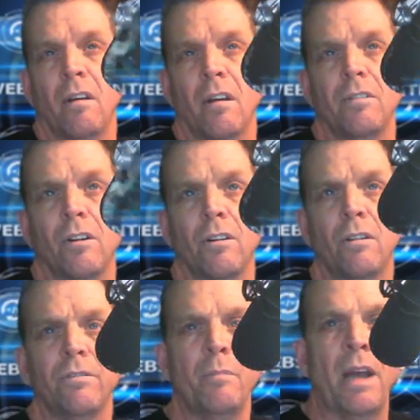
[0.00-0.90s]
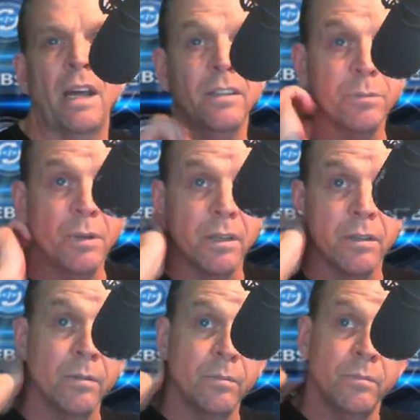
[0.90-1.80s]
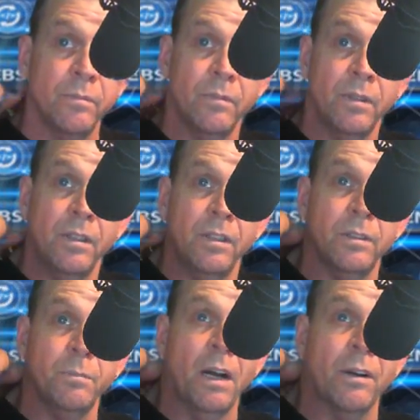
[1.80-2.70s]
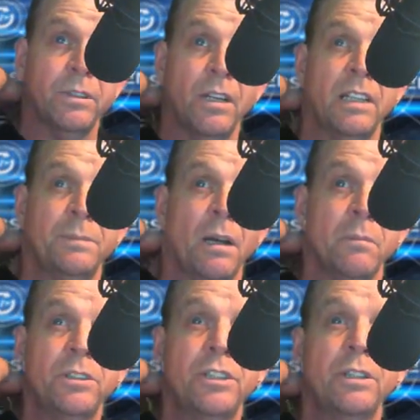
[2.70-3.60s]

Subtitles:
An article from Matt this week. Democratized Publishing